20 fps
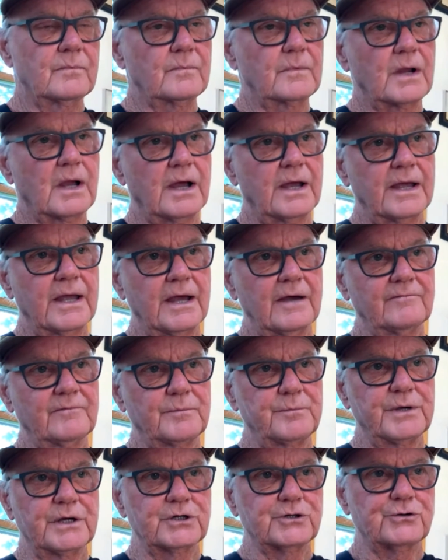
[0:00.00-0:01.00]
I have a
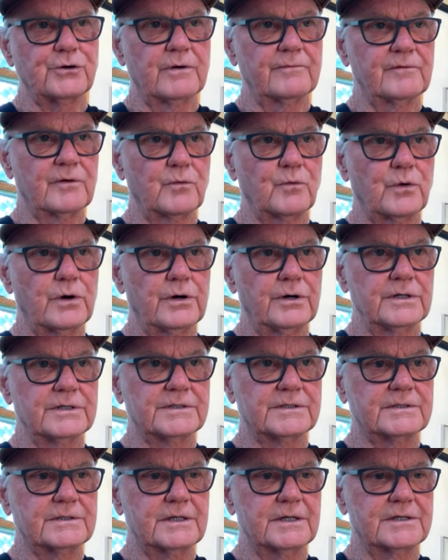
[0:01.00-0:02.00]
picture of it where
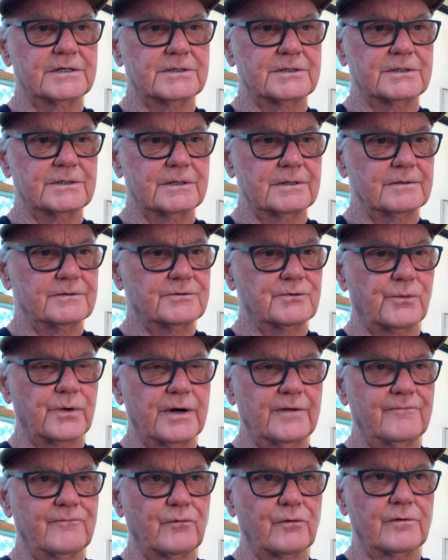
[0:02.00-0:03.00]
it's
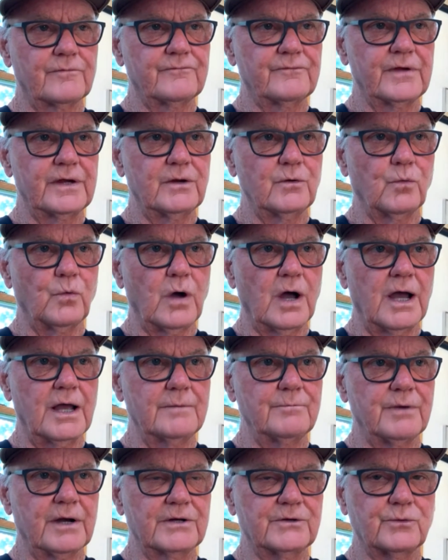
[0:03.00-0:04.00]
24 feet
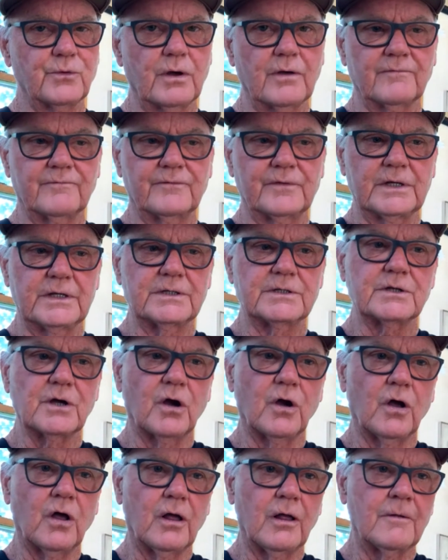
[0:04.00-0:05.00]
wide by 12 feet
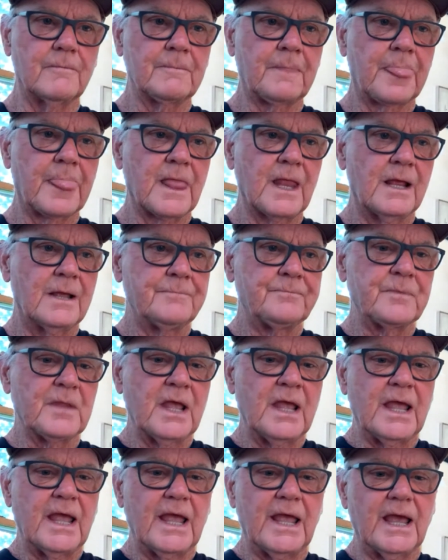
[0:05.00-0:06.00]
tall.
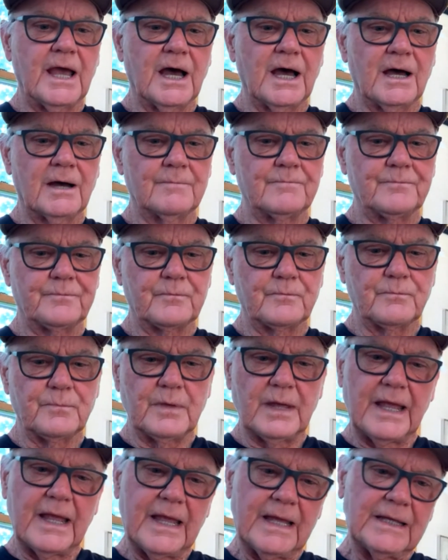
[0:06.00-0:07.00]
Um,
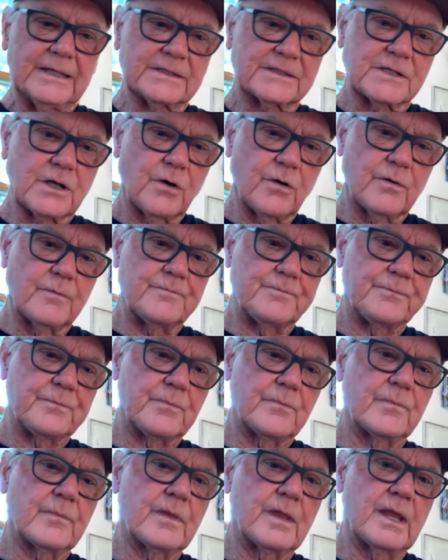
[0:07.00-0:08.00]
so
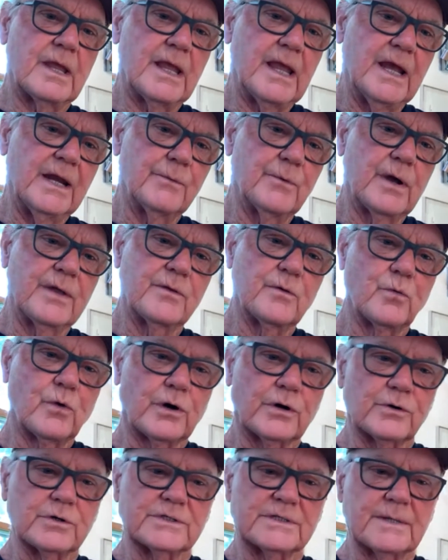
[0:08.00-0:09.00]
anyway, the
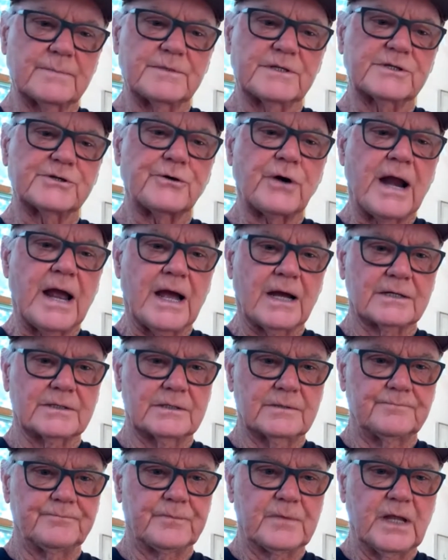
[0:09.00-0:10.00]
work was
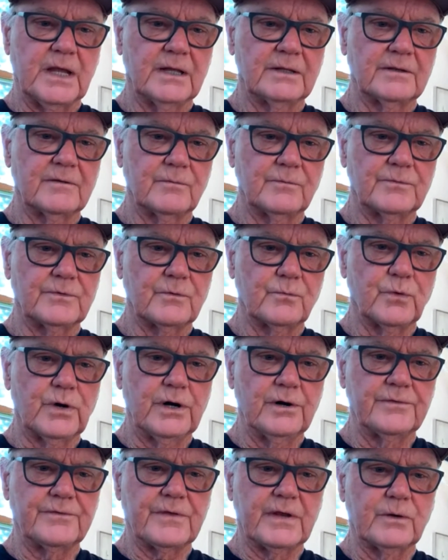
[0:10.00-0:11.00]
abstract. And the
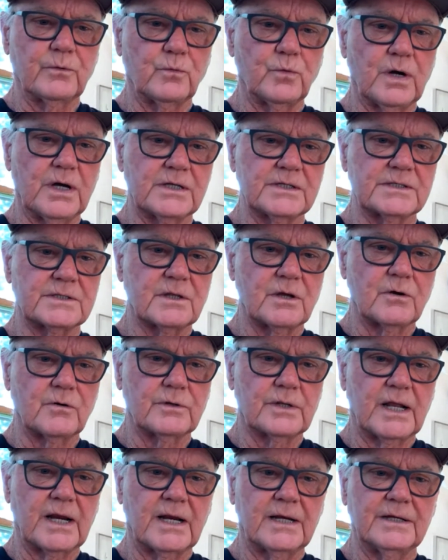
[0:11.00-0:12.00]
weird thing was, though,
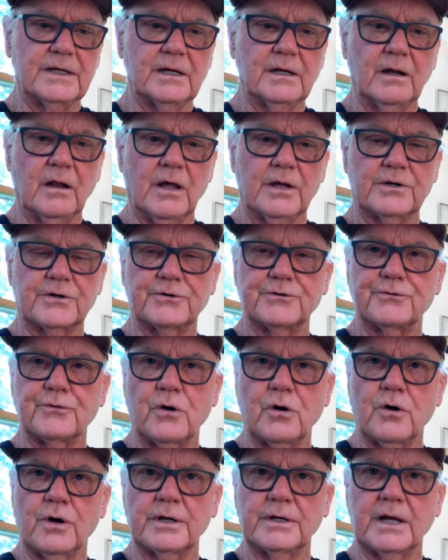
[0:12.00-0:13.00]
that I did a lot of
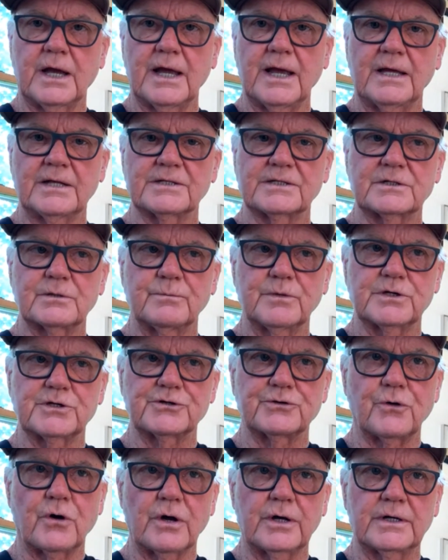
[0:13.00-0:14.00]
drawing. I had so
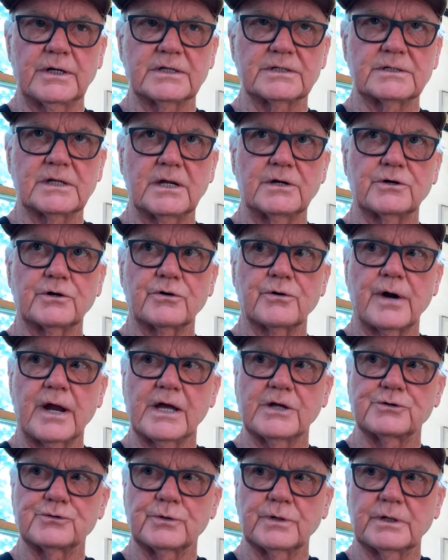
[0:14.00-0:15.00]
much drawing as an
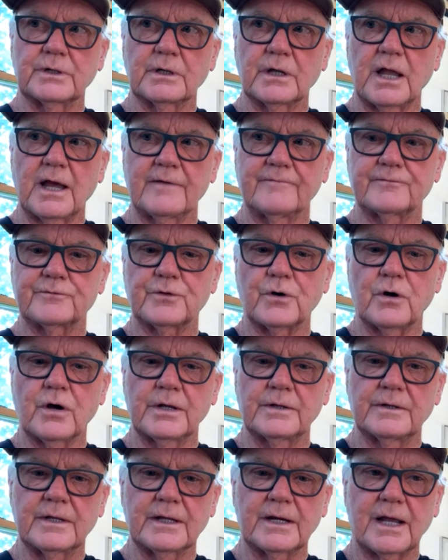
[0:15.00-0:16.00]
undergraduate and life
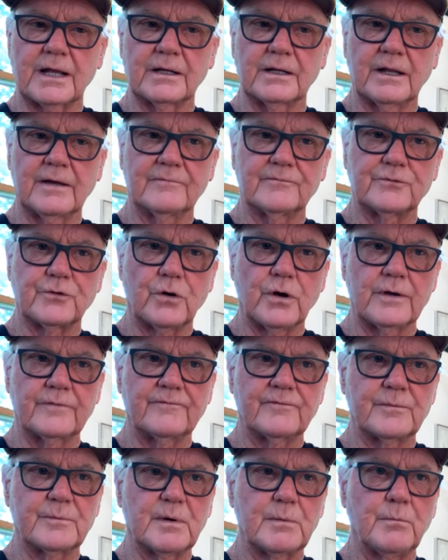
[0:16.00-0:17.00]
drawing that I loved drawing
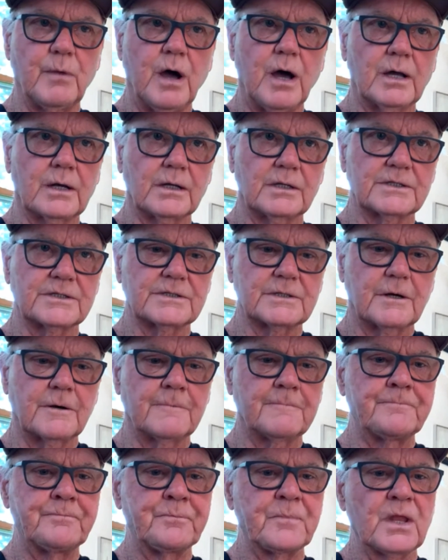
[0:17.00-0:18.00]
from a model.
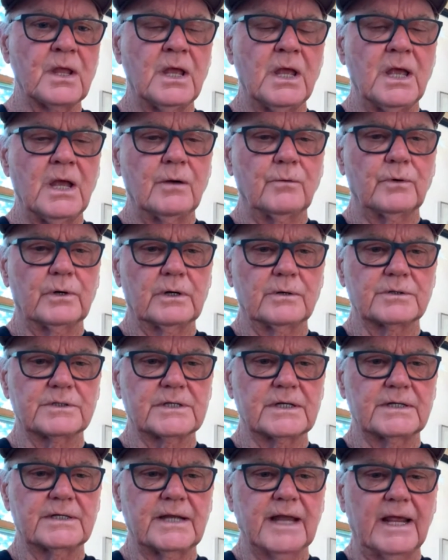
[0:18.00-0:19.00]
So when I was
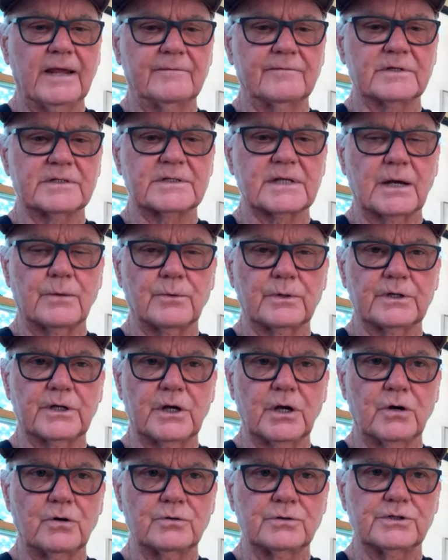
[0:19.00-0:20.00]
at Davis, I would
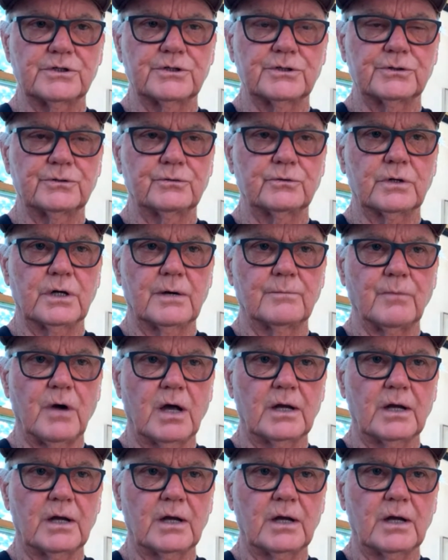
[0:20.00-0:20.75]
go to a